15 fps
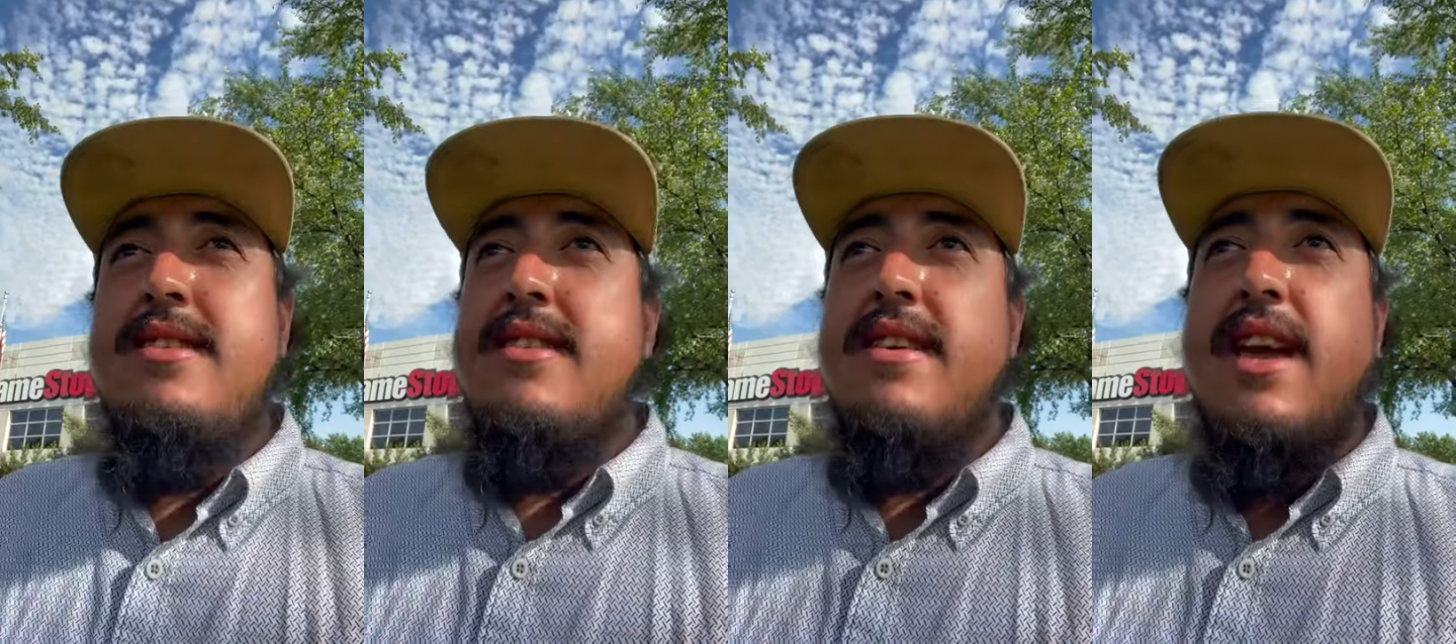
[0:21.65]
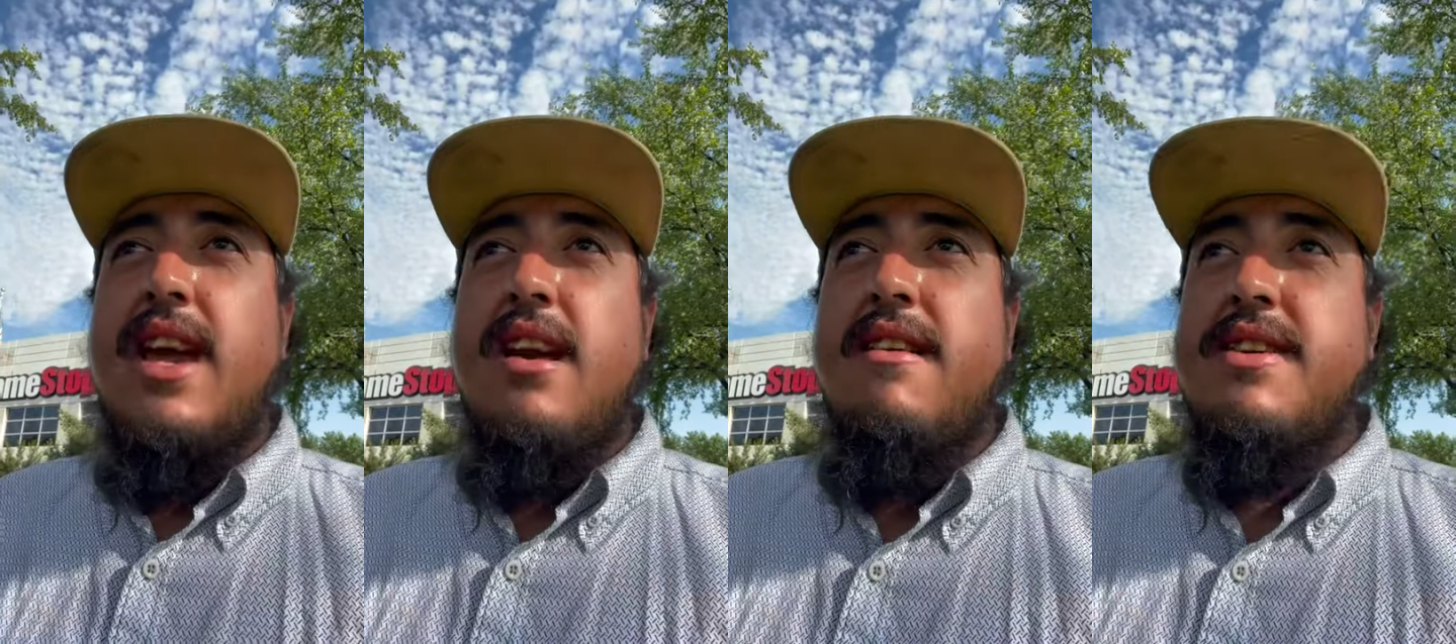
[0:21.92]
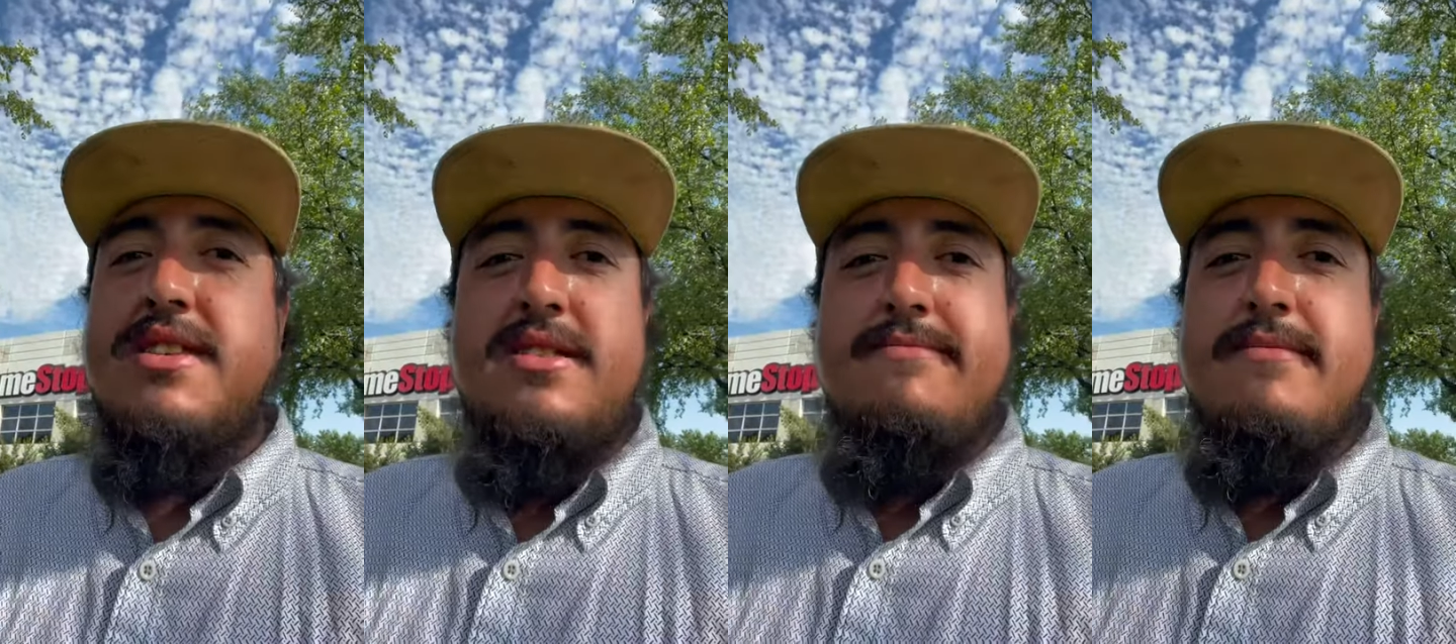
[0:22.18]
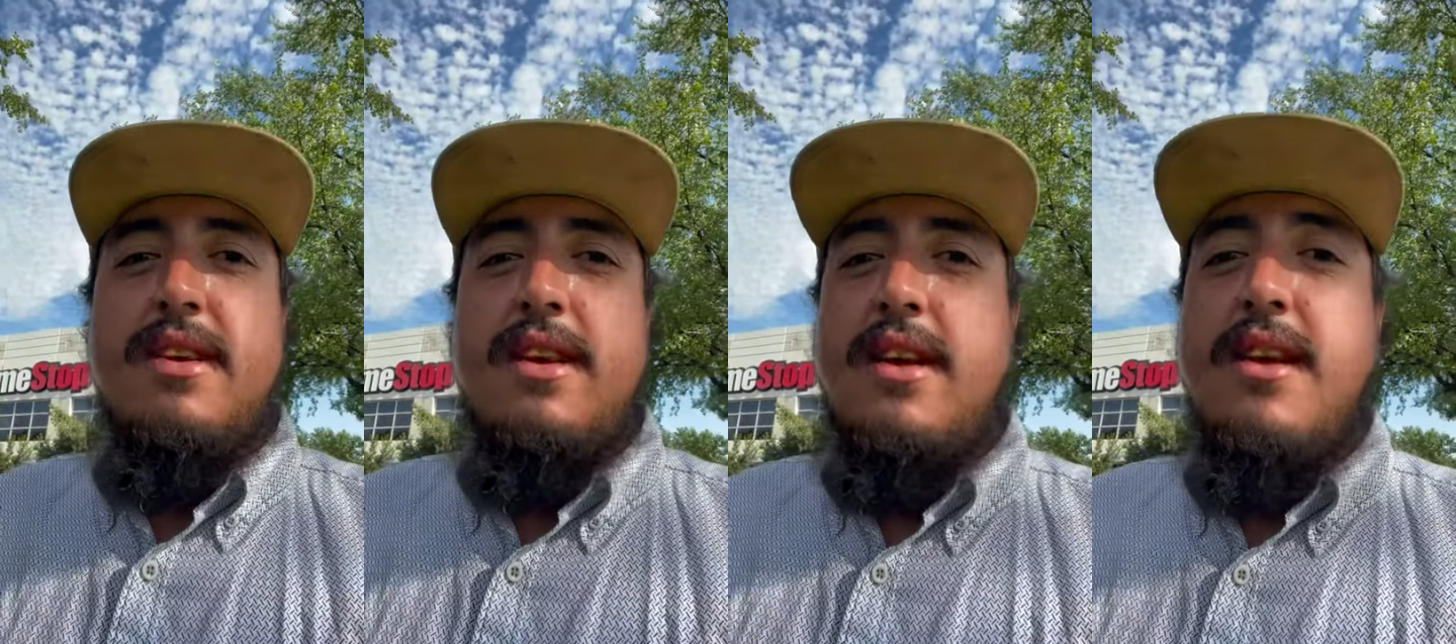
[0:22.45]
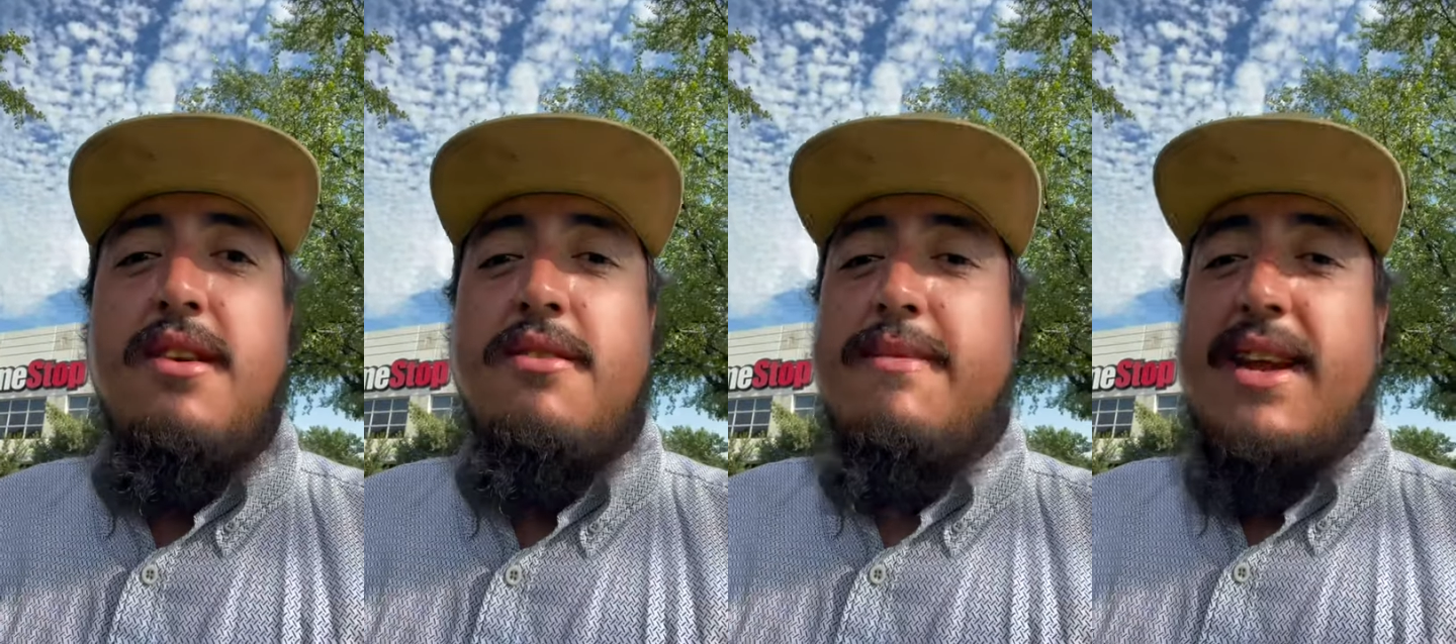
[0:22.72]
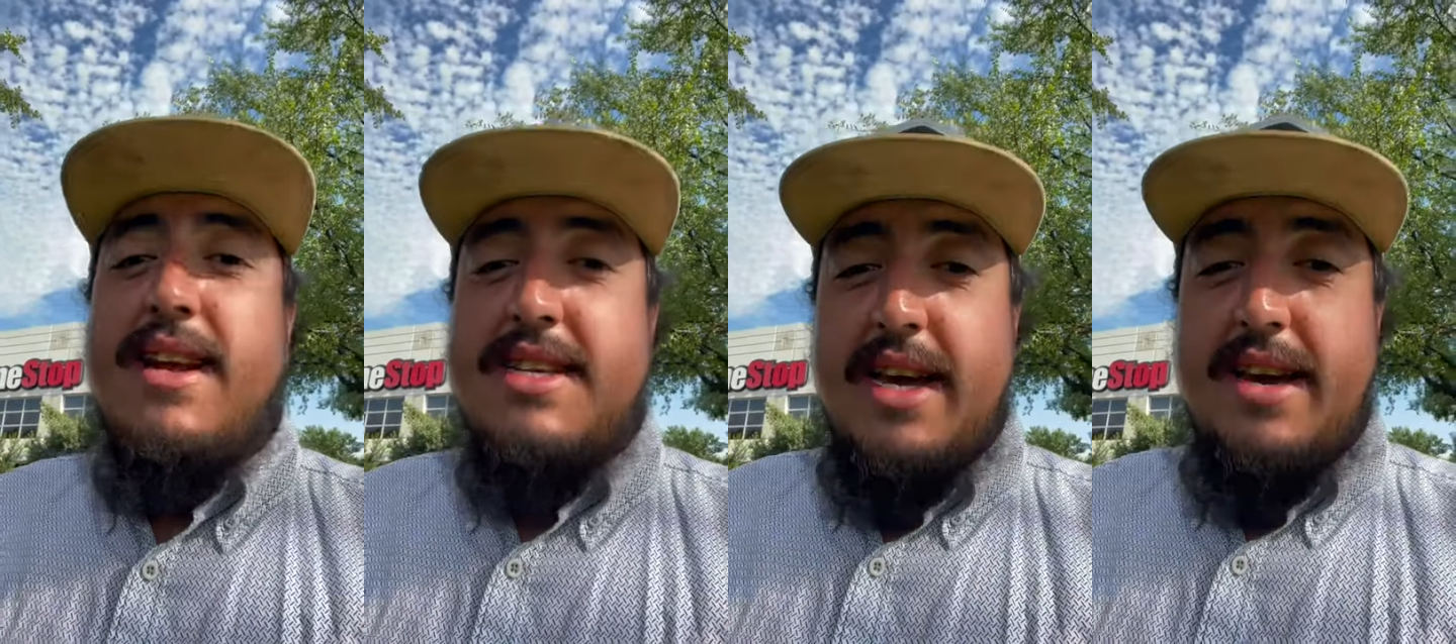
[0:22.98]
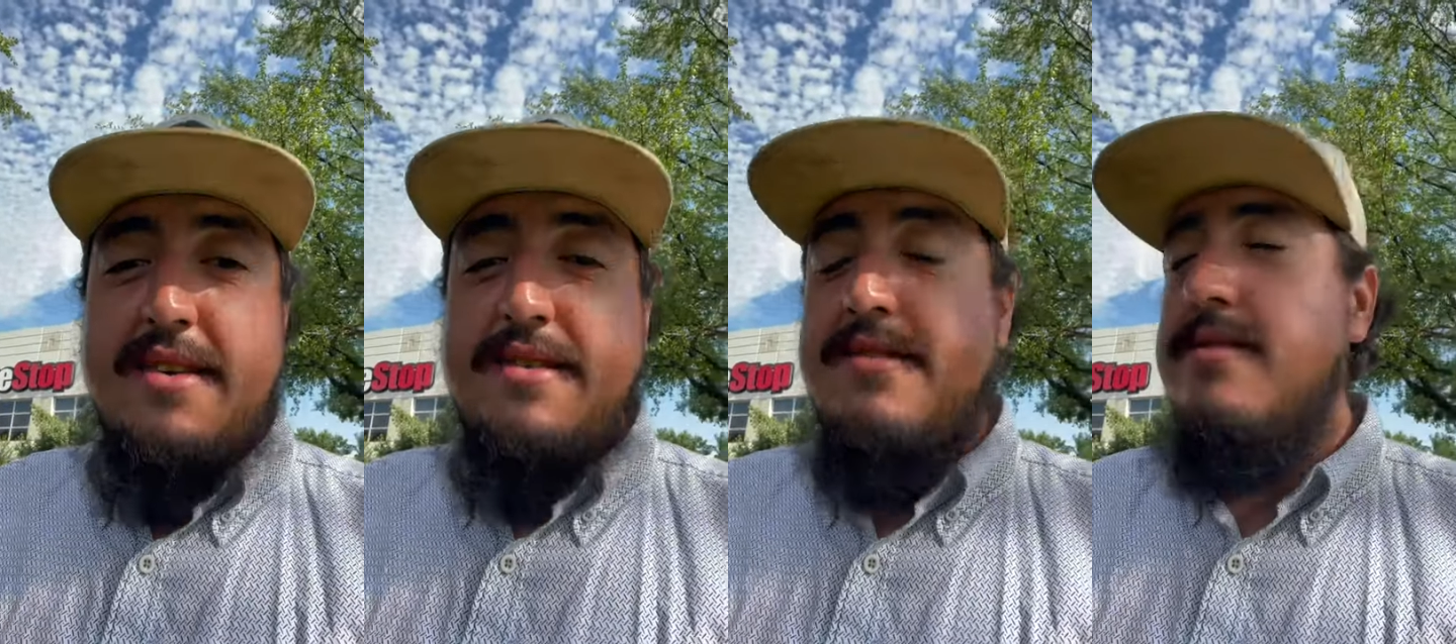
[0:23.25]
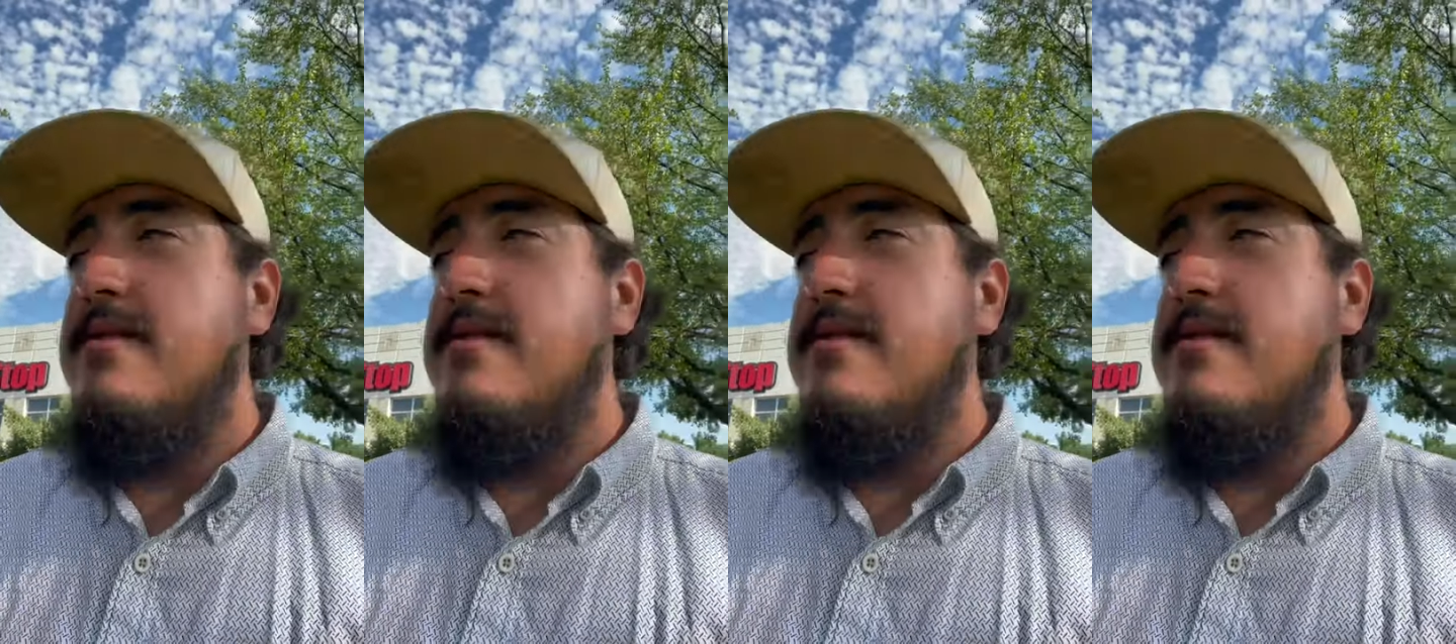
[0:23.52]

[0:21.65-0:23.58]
Here, it's humid as hell.